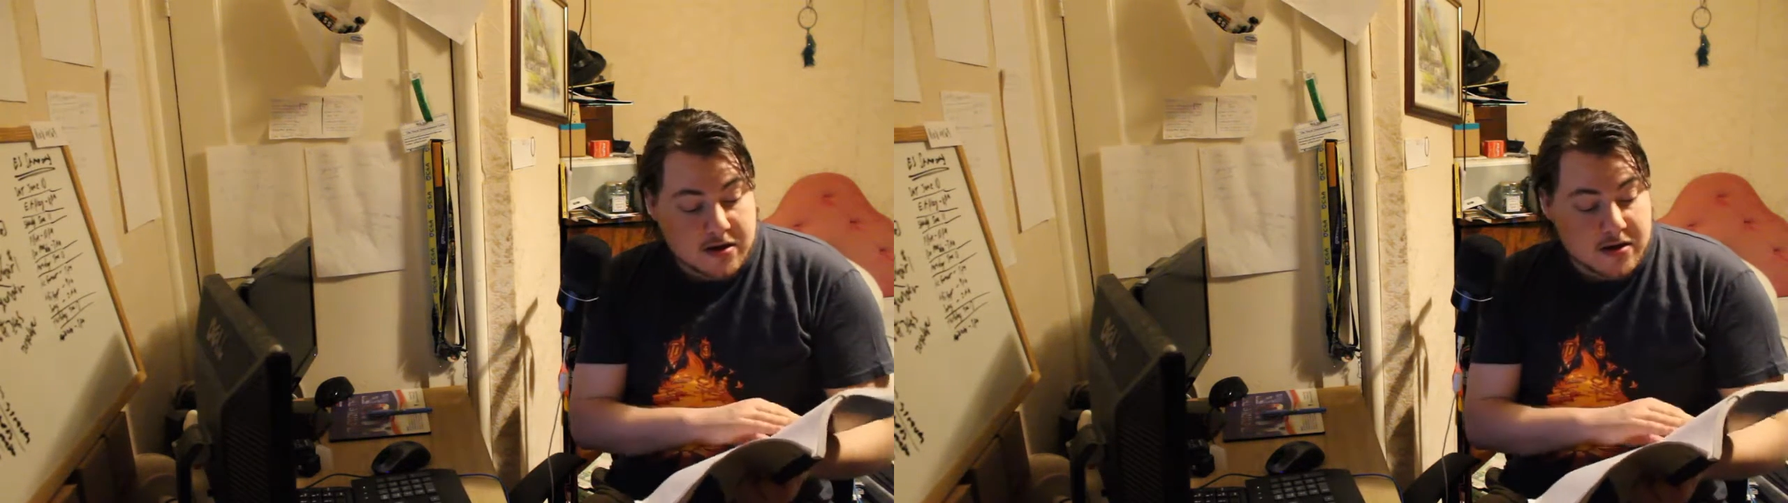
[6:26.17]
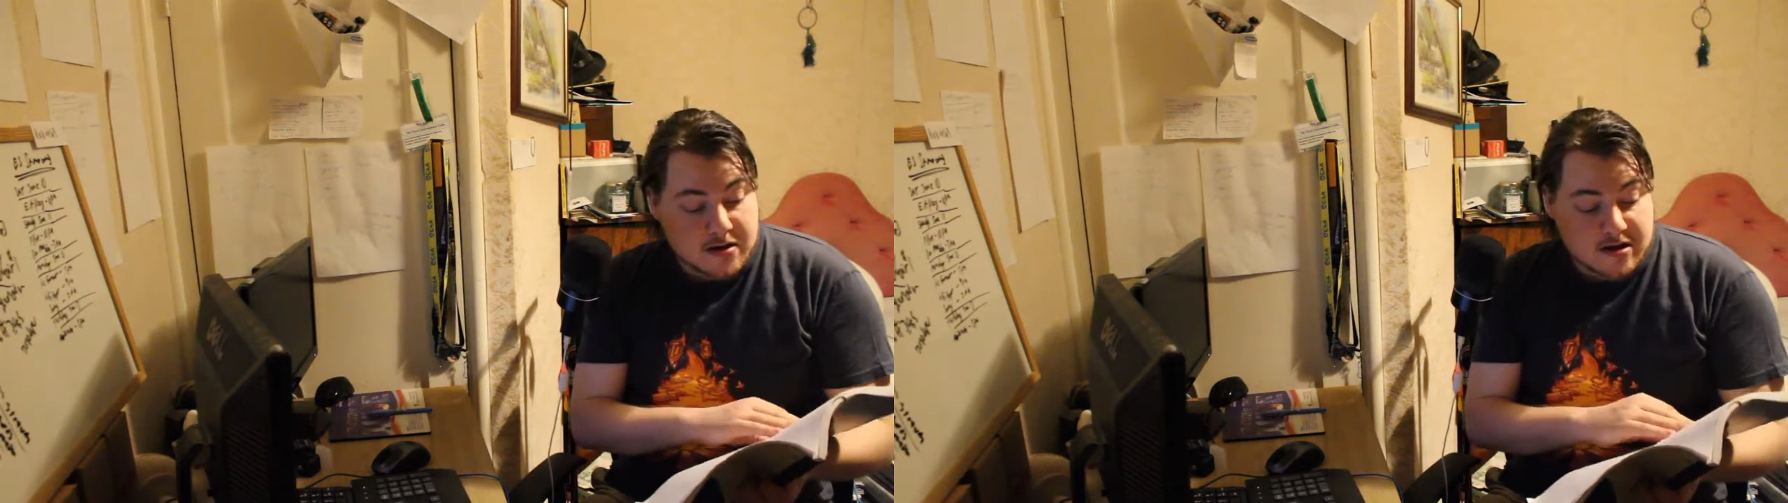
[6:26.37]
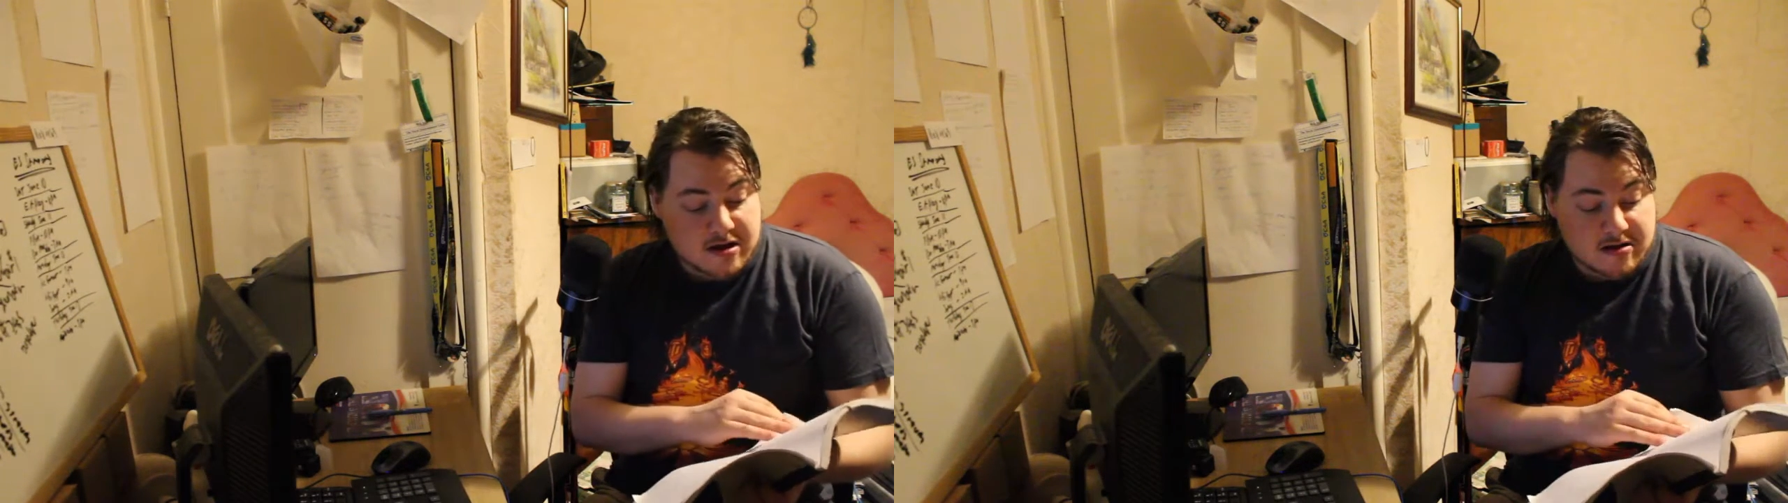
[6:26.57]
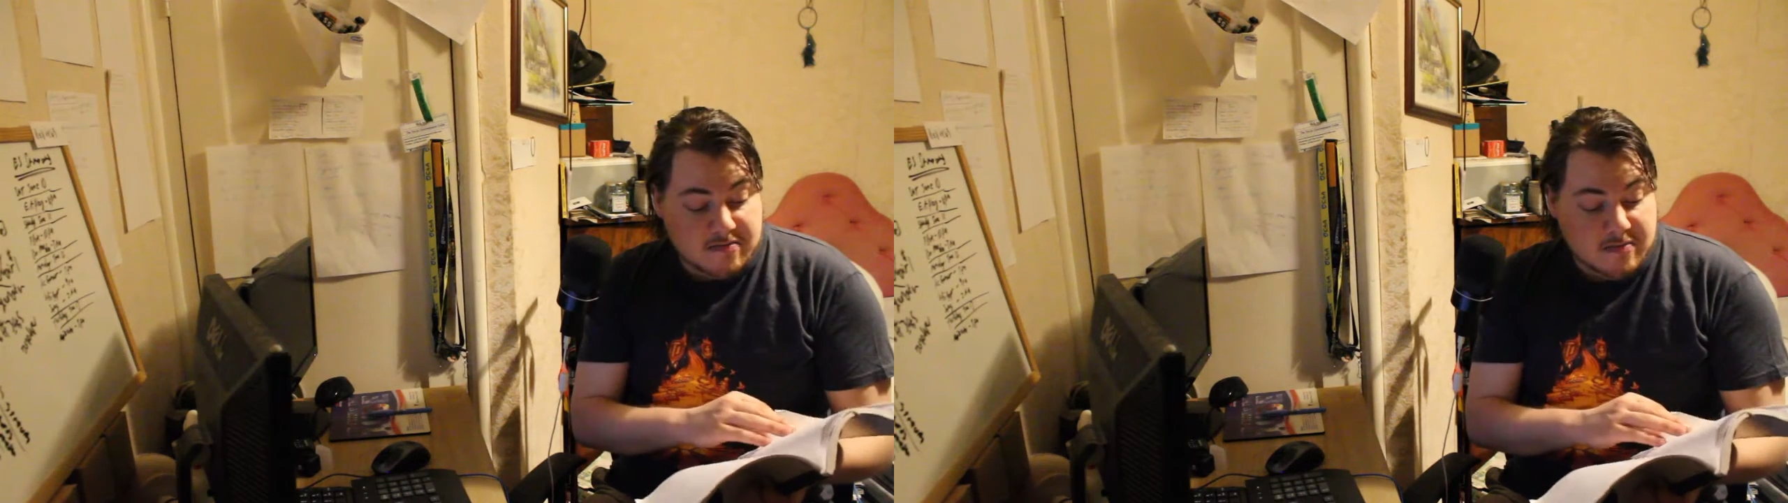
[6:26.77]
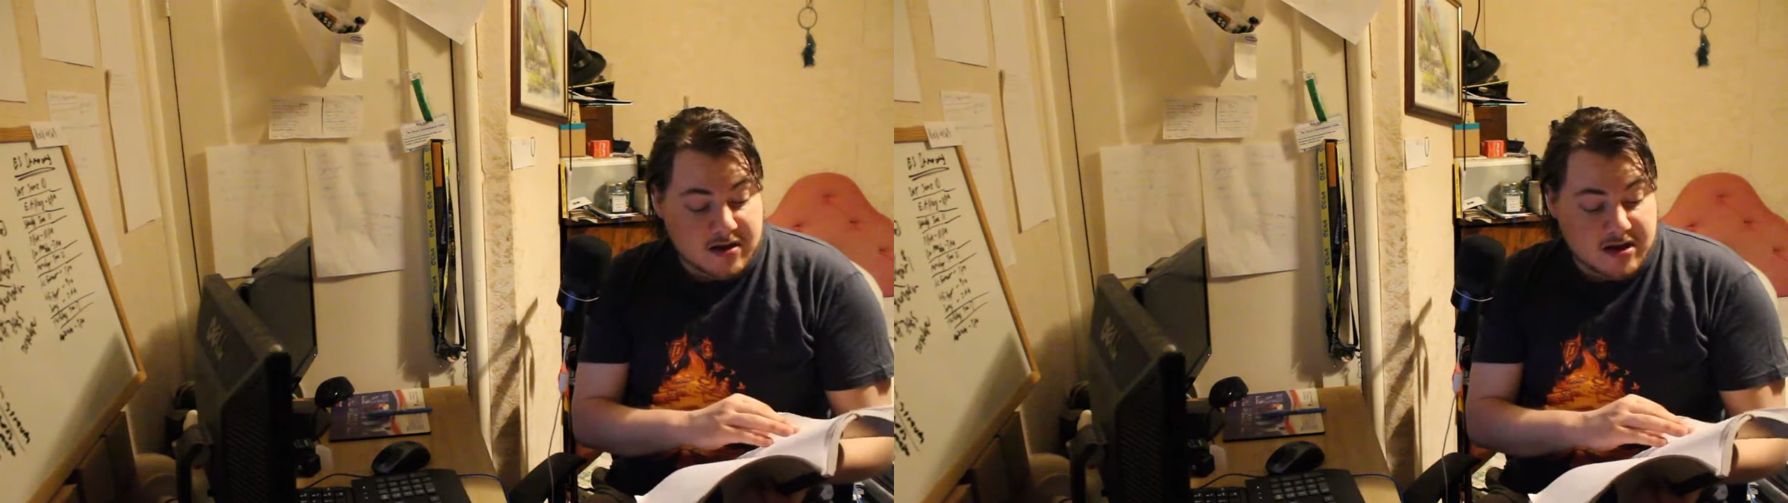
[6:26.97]

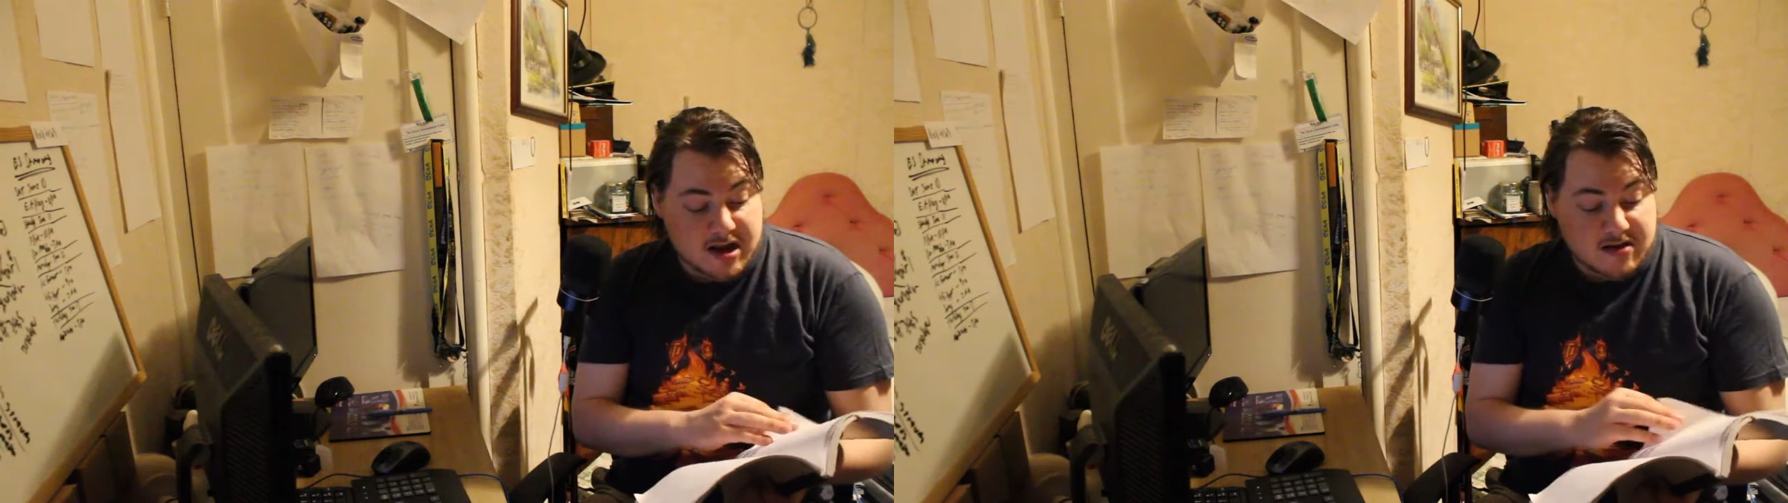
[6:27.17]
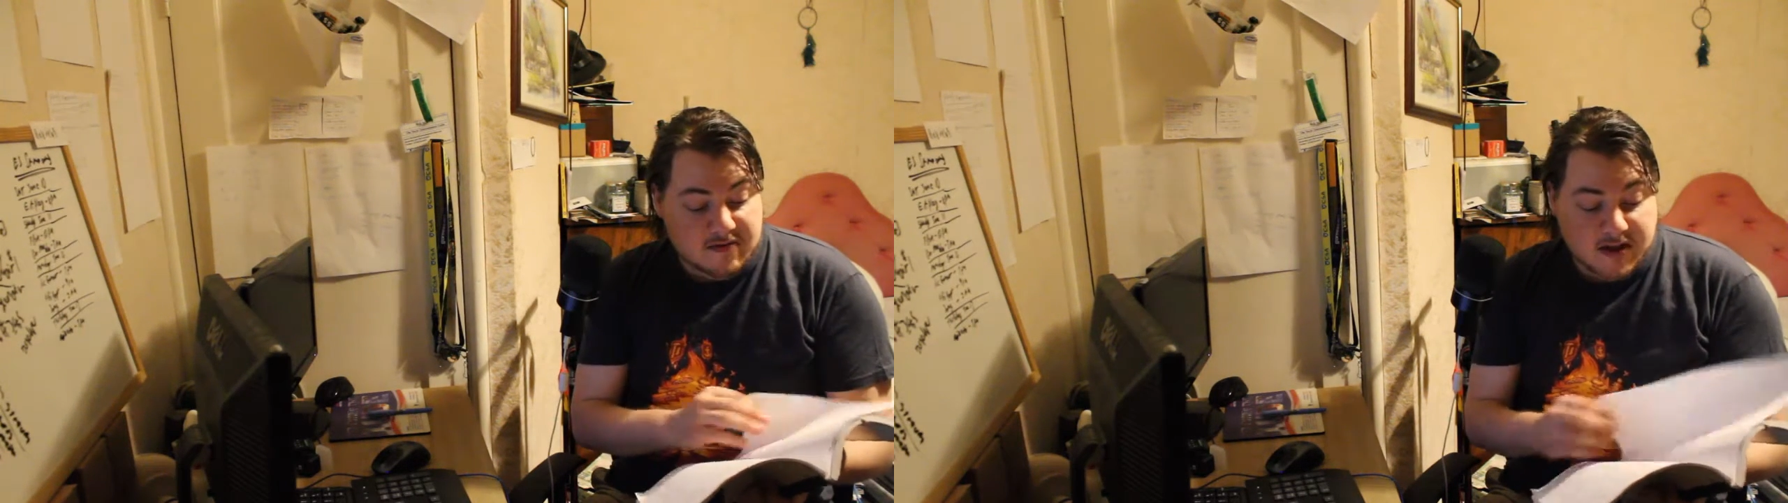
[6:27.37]
Again,